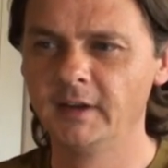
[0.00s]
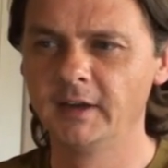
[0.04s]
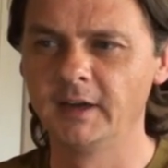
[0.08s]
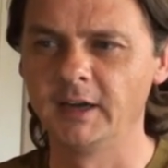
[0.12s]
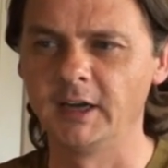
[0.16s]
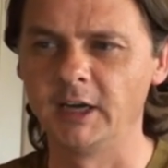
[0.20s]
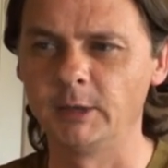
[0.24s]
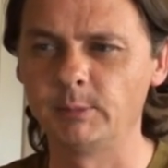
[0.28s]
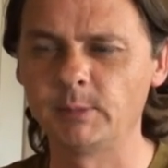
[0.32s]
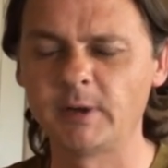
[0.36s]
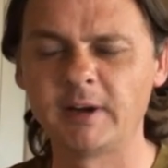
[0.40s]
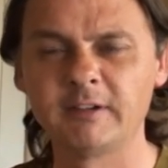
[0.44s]

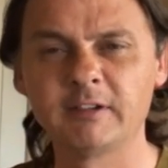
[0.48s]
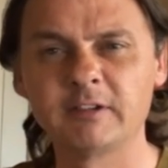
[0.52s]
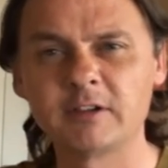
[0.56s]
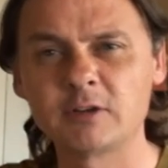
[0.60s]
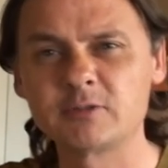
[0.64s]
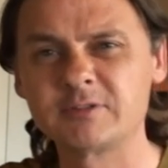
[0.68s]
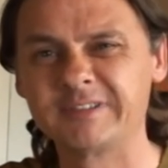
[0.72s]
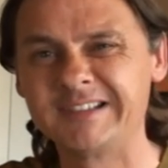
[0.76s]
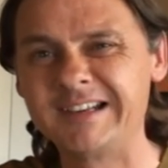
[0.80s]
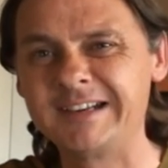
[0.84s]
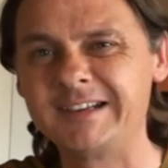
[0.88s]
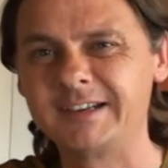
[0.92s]
I
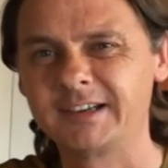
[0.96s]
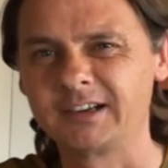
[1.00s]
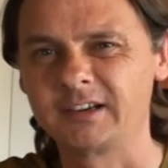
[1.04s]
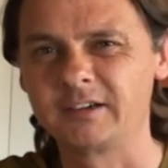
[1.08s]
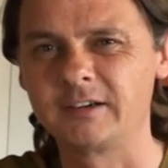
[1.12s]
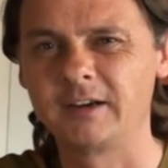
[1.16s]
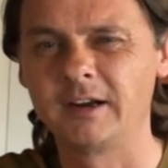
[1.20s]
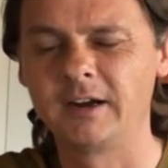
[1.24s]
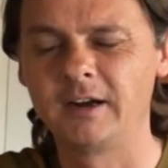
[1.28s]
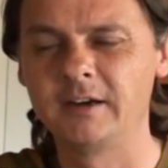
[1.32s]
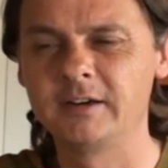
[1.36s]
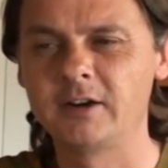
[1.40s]
linked
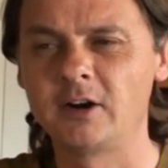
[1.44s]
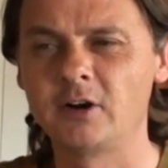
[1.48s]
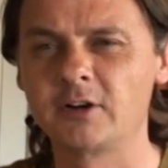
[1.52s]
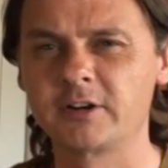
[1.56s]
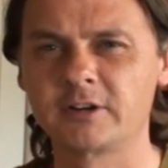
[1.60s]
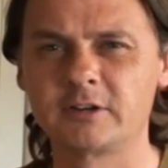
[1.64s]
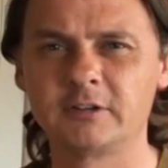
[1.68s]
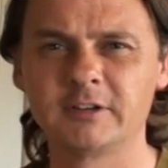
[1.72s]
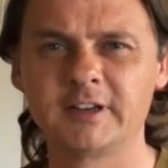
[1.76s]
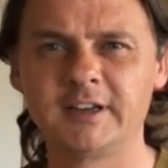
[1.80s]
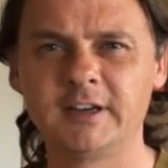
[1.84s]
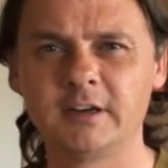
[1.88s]
an
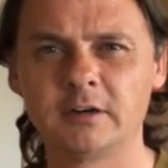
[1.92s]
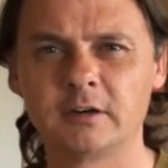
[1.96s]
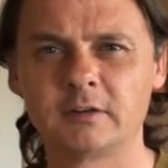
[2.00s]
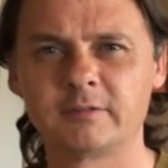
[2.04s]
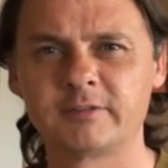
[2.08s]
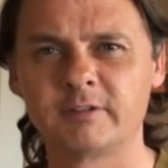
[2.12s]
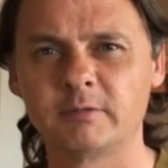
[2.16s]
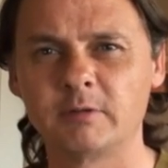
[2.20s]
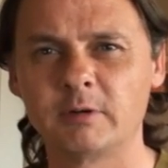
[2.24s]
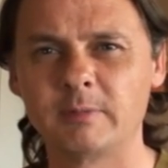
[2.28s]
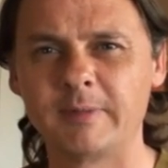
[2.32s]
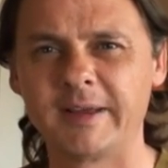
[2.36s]
article here
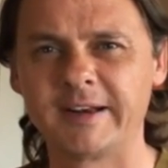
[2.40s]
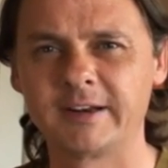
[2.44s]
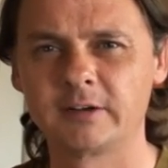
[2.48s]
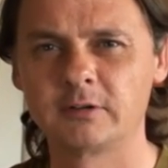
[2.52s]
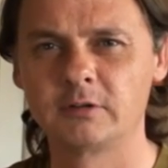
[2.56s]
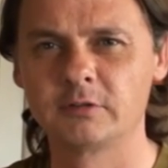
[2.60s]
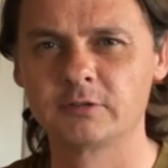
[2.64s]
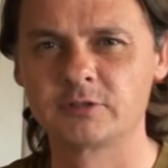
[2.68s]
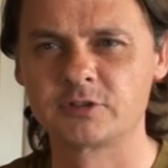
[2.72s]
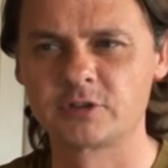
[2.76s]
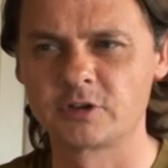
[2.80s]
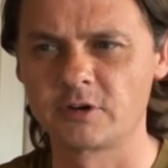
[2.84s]
from a
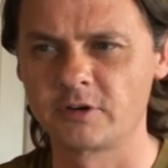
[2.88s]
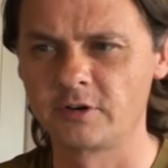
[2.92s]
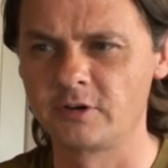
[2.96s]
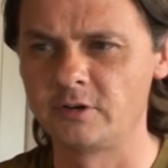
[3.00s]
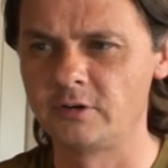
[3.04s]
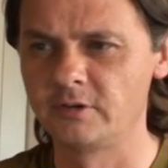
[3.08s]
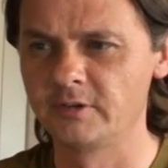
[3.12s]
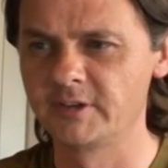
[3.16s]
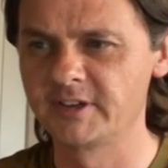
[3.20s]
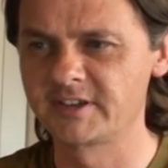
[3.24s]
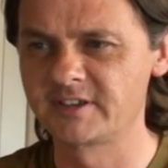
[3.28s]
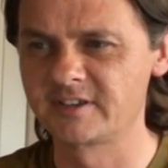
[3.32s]
medical
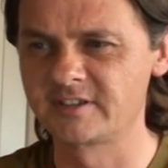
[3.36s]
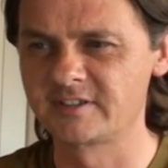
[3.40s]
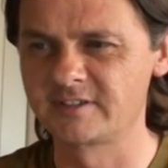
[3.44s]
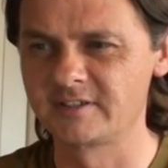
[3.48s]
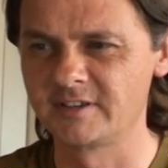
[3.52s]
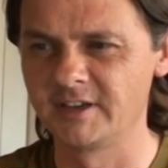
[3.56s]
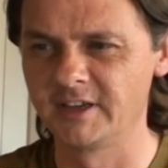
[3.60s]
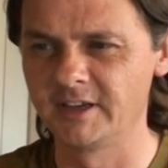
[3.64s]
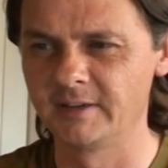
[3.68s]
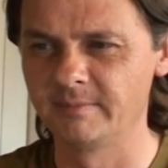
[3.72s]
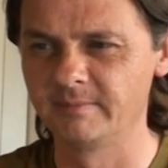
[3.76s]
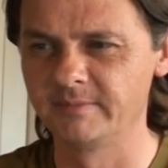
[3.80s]
journal. This
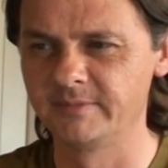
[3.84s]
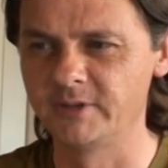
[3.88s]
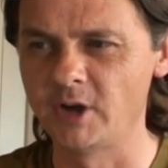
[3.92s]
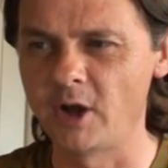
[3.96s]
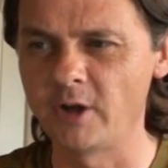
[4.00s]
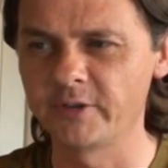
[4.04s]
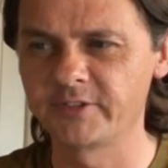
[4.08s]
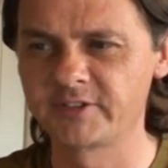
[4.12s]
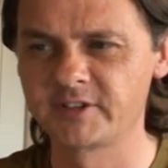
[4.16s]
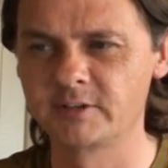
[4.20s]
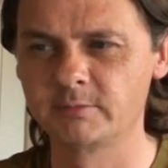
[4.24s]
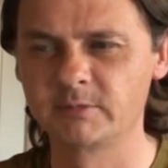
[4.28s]
is
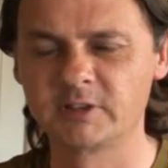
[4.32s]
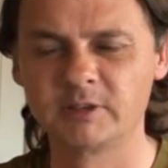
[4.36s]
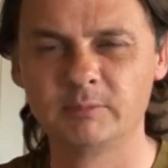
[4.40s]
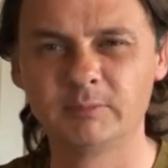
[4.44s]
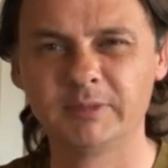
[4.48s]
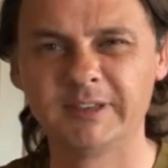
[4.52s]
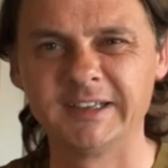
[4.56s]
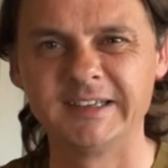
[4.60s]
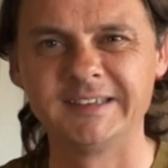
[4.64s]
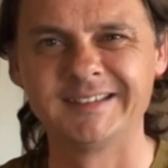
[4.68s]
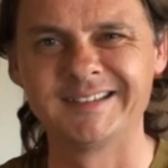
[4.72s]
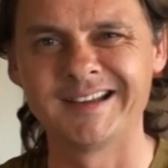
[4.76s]
not some
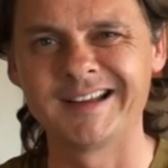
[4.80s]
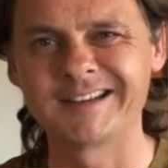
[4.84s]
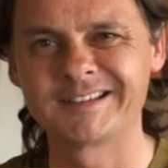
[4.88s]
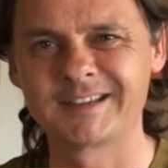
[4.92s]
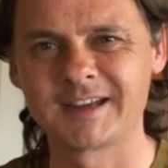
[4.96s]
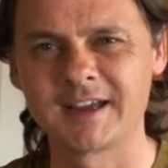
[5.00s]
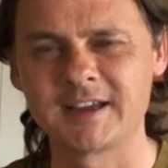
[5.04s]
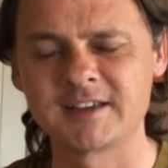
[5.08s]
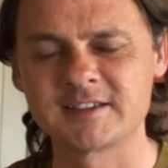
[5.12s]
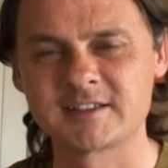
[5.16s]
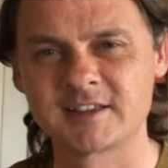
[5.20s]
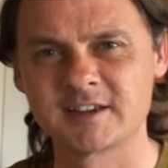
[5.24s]
complete
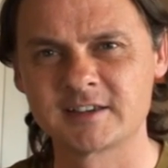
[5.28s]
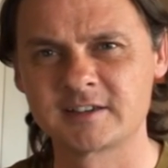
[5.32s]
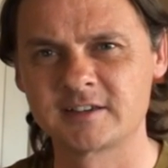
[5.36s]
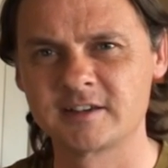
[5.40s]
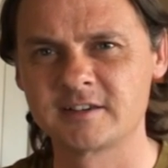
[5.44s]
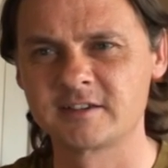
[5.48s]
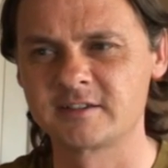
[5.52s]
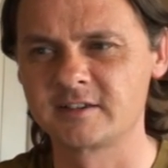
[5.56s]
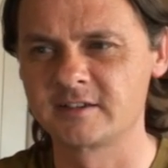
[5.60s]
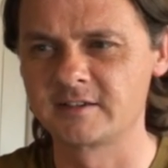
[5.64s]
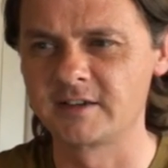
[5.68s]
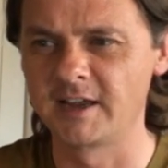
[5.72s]
nutcase. This
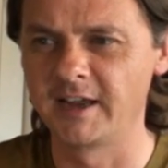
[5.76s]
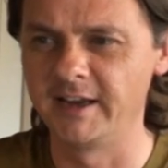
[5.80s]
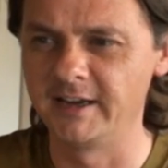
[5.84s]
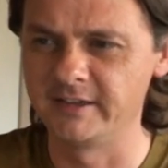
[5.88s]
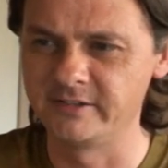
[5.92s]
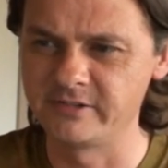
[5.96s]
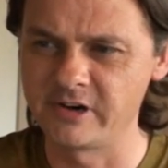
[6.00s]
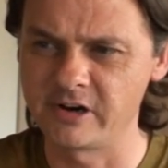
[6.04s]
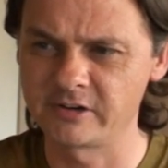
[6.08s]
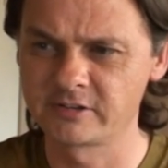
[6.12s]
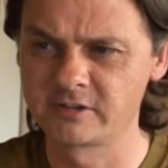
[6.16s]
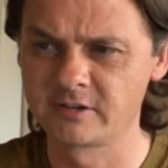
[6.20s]
is a
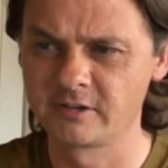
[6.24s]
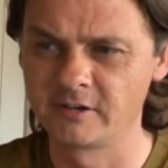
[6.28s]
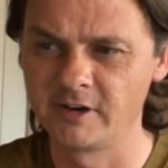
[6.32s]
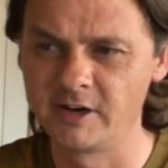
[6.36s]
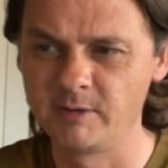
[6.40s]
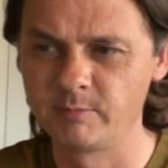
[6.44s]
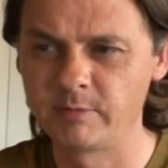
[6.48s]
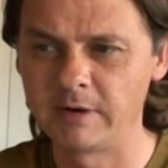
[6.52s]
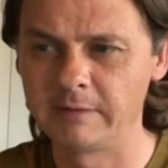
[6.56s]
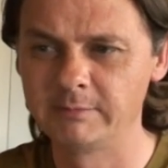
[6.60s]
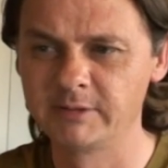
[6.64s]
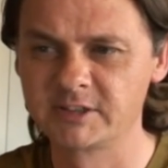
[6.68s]
doctor.
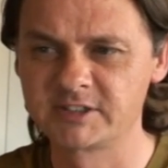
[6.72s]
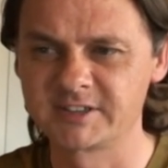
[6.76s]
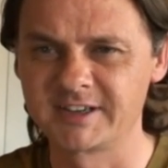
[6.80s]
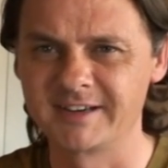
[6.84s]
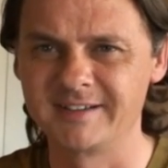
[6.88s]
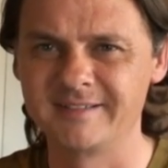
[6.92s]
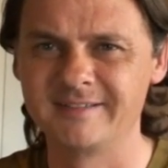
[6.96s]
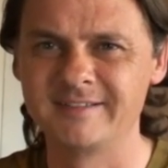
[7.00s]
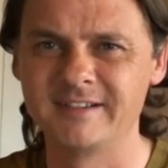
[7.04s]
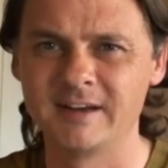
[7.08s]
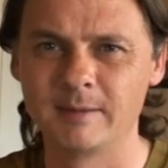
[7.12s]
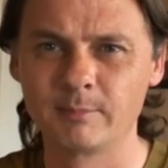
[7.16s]
He published
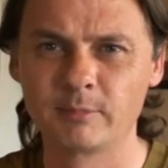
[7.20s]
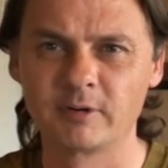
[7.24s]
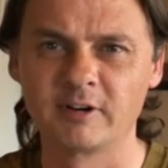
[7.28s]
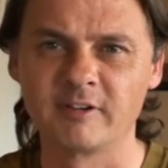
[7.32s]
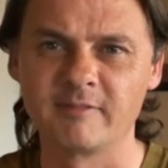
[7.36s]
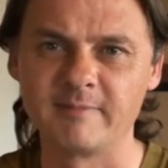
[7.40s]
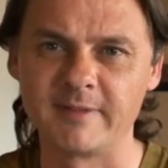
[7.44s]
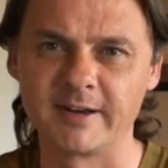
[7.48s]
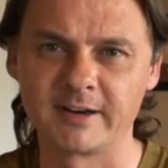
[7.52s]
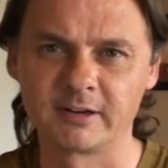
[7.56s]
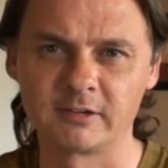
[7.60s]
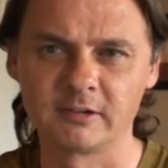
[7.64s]
a number
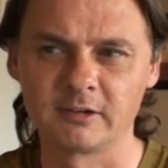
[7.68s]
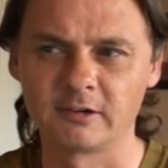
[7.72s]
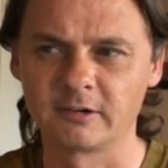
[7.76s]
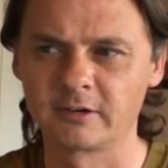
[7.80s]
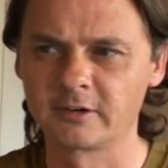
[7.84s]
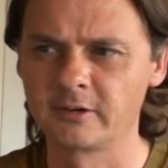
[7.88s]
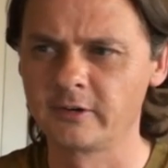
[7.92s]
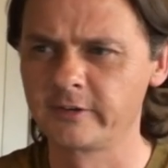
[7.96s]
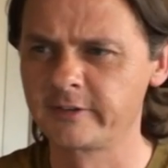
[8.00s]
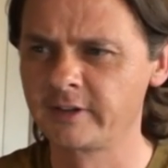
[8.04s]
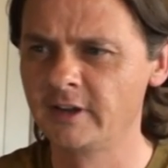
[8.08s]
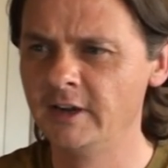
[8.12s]
of medical
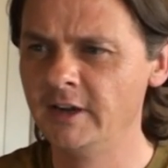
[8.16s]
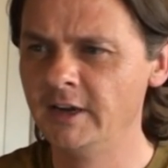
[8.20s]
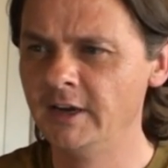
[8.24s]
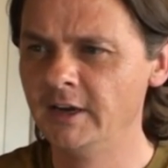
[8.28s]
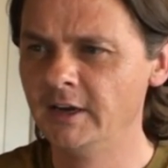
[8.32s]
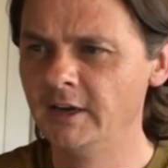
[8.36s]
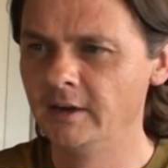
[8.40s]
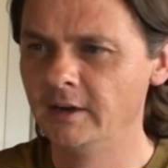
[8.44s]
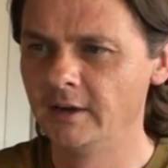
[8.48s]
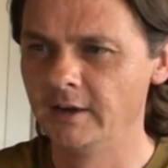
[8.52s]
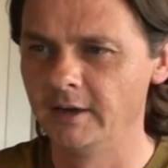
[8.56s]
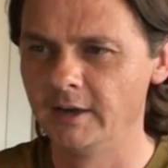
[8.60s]
articles.
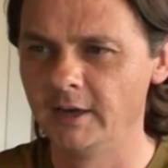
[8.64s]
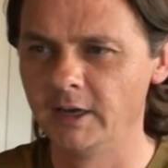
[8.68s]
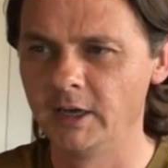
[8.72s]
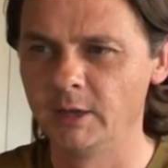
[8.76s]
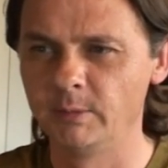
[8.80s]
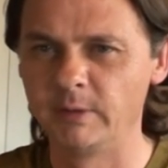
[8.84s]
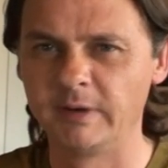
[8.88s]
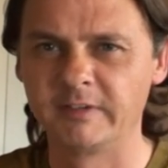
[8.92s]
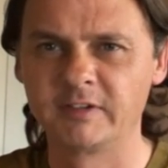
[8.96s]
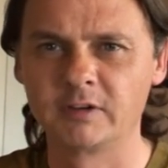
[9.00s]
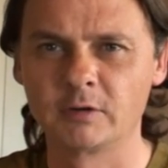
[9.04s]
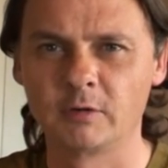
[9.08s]

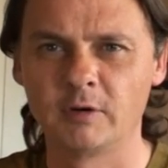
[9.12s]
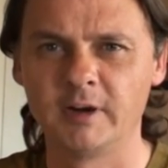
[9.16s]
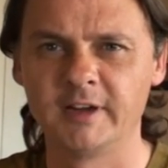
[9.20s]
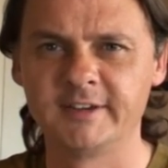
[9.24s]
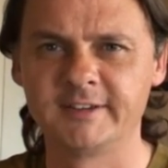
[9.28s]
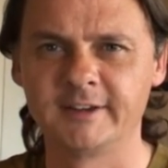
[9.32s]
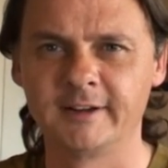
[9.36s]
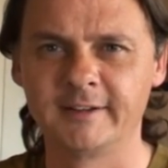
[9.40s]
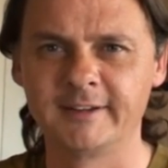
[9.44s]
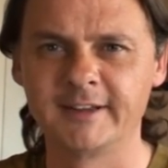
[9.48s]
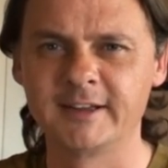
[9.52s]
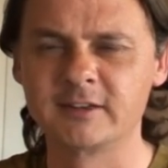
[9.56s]
And if you go
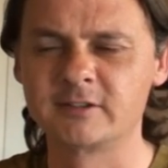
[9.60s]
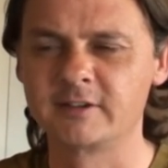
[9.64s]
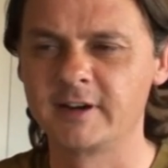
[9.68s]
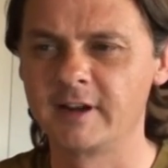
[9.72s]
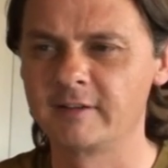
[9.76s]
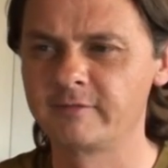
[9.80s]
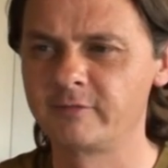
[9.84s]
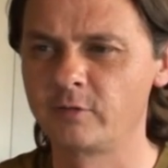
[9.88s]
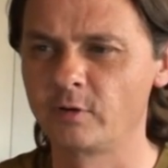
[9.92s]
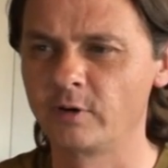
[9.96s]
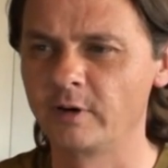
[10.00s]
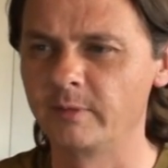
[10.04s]
hunting on the
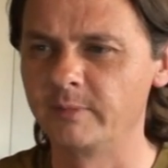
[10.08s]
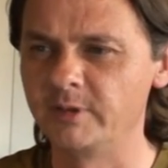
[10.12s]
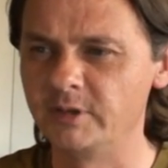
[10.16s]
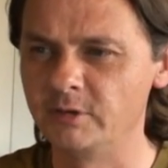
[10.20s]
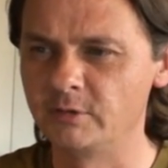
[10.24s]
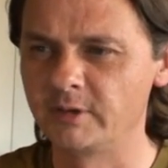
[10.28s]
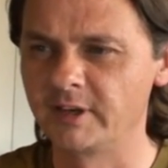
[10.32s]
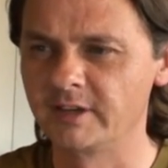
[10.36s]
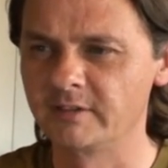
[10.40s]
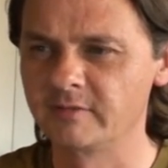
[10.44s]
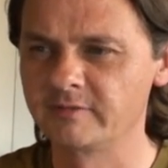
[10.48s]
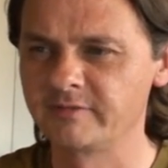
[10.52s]
internet for him,
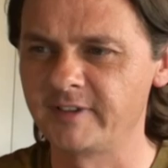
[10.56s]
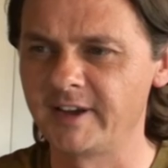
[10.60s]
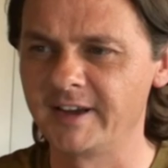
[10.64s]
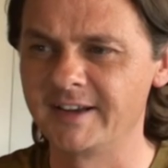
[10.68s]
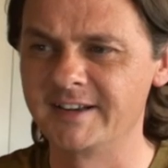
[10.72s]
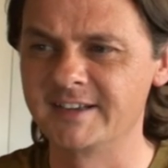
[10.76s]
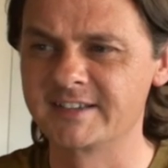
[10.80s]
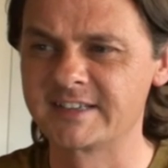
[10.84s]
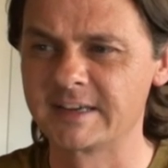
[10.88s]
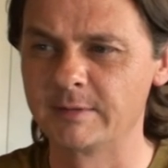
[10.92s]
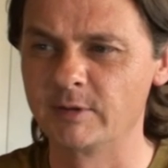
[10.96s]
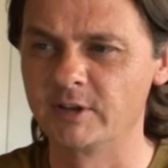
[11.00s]
you can
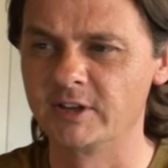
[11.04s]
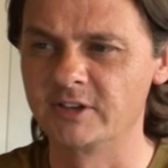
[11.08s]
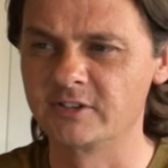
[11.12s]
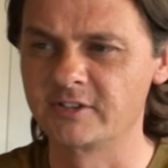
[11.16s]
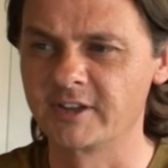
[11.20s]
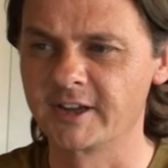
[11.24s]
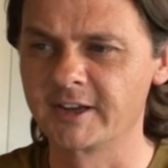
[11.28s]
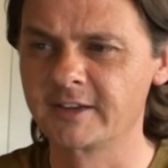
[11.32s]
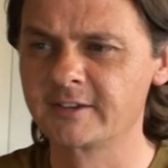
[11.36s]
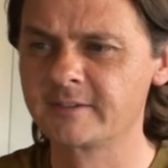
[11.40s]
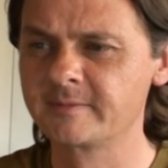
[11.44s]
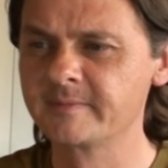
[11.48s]
find some of these
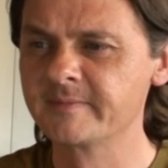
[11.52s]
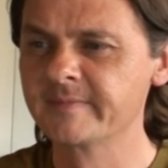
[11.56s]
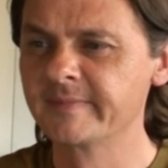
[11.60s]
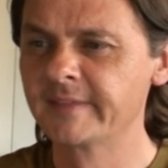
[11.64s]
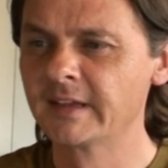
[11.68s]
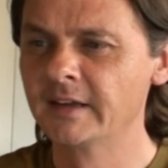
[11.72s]
things.